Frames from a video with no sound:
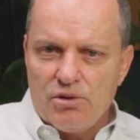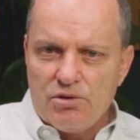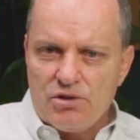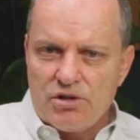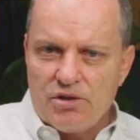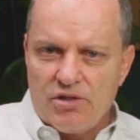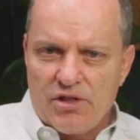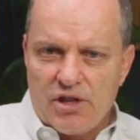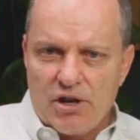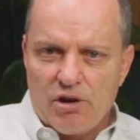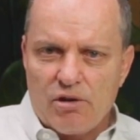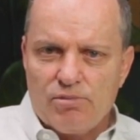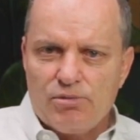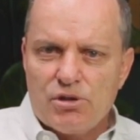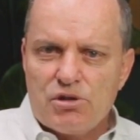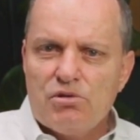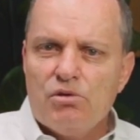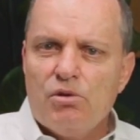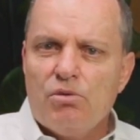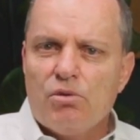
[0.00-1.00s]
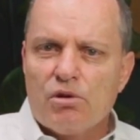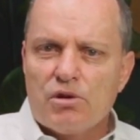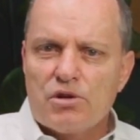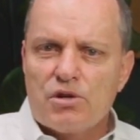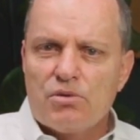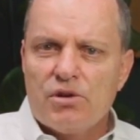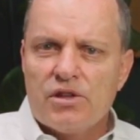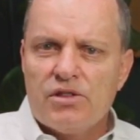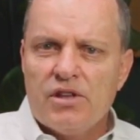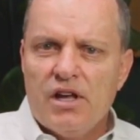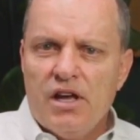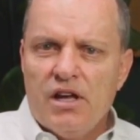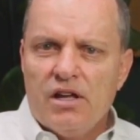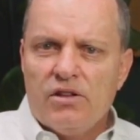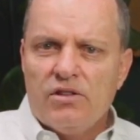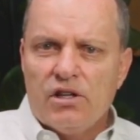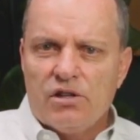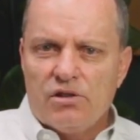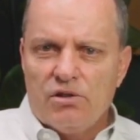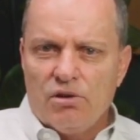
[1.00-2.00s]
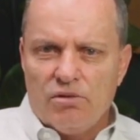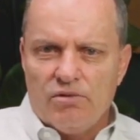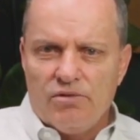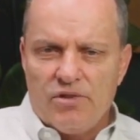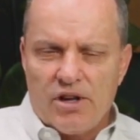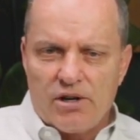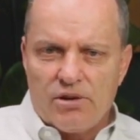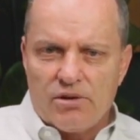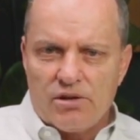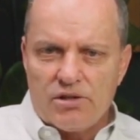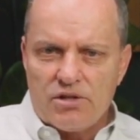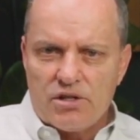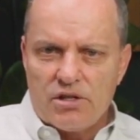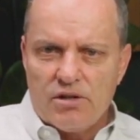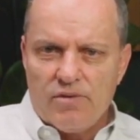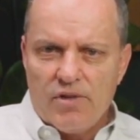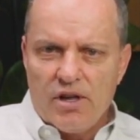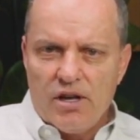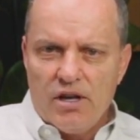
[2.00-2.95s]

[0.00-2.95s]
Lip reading: who's a therapist who works with the adult veterans.